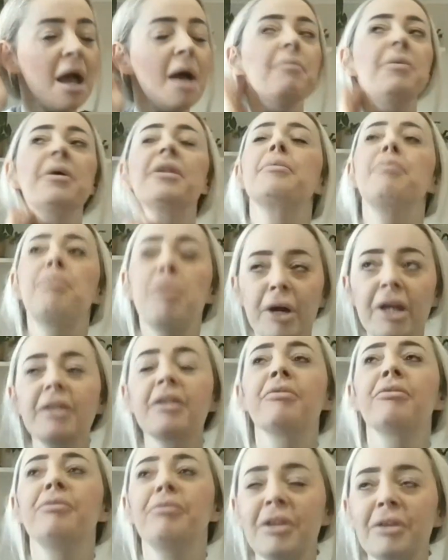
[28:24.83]
But
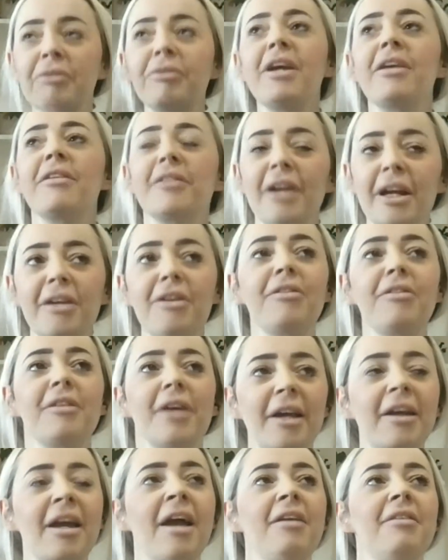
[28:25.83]
the reason I use
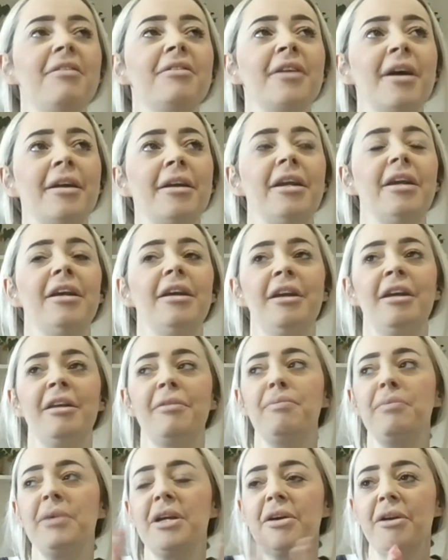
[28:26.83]
that case study is
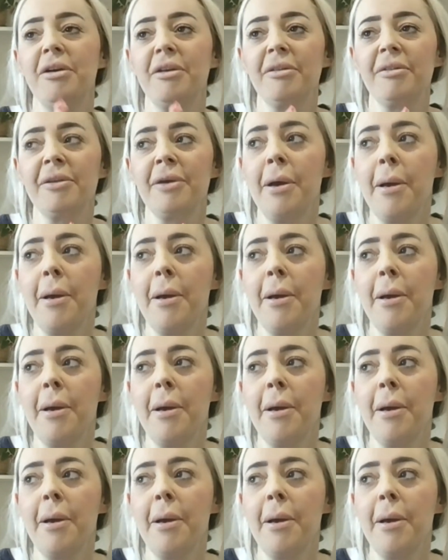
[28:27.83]
because